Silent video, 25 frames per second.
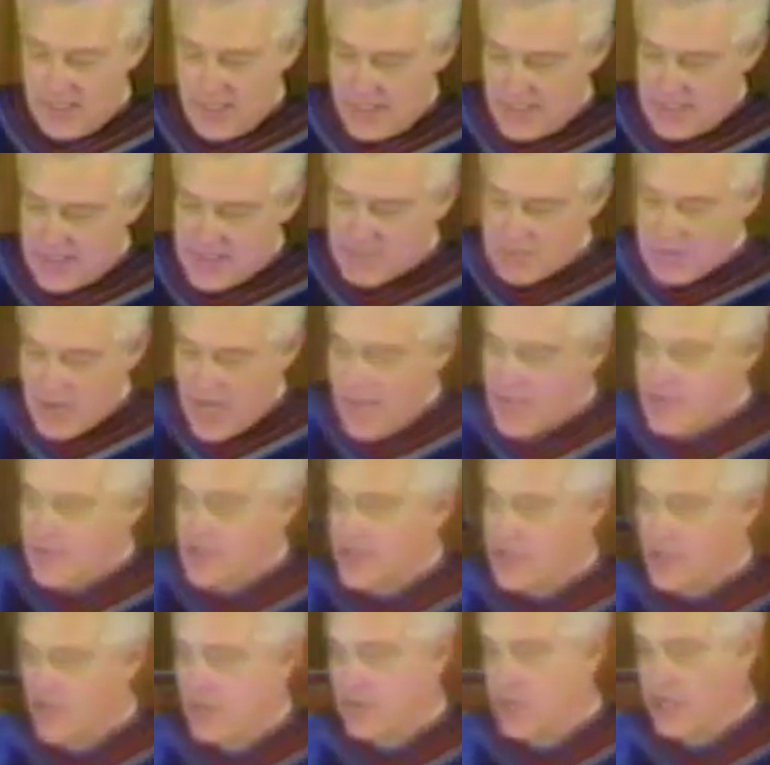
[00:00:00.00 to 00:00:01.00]
It's a
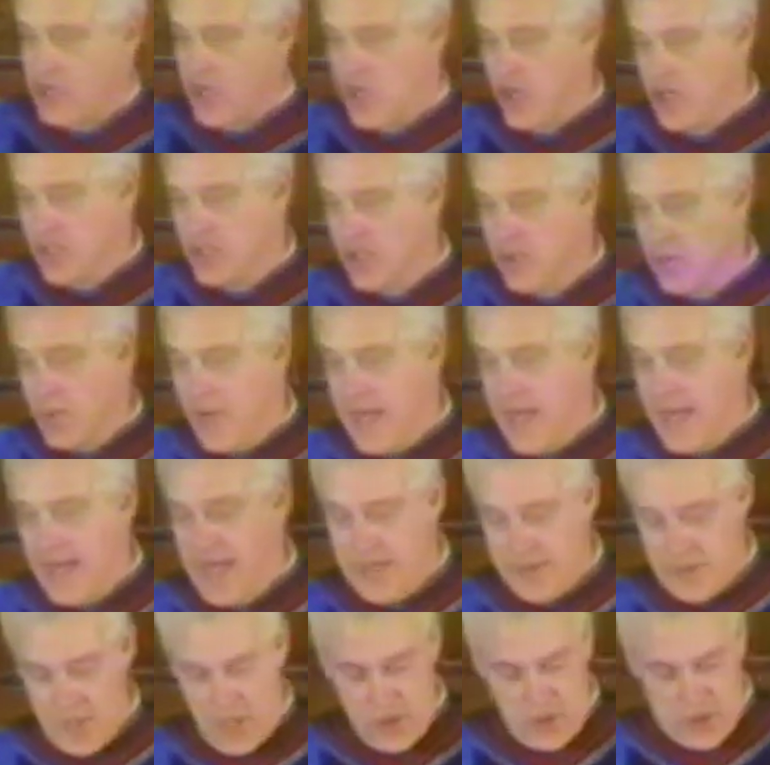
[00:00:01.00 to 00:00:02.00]
milestone along the
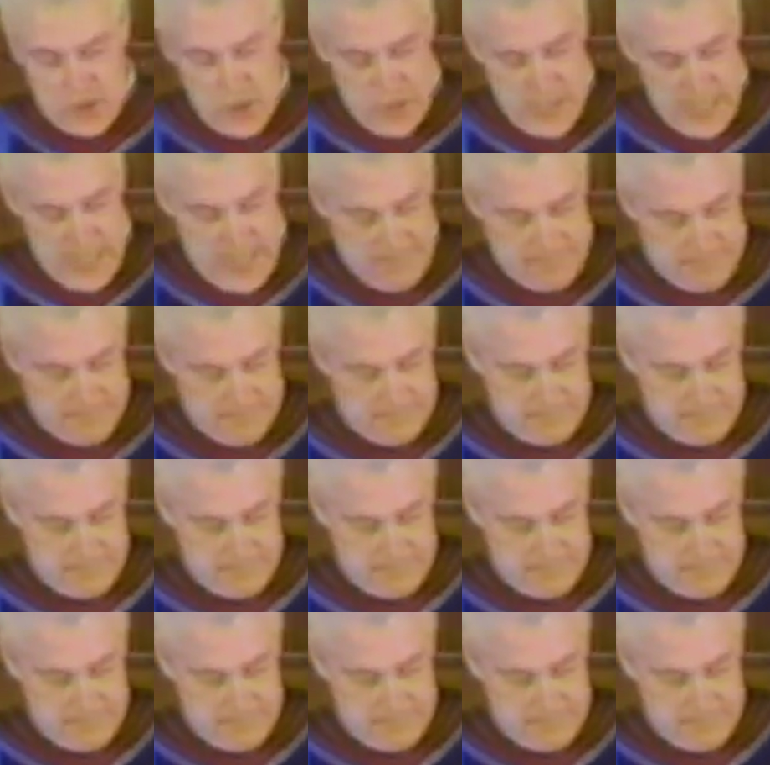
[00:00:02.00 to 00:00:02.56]
way in their journey.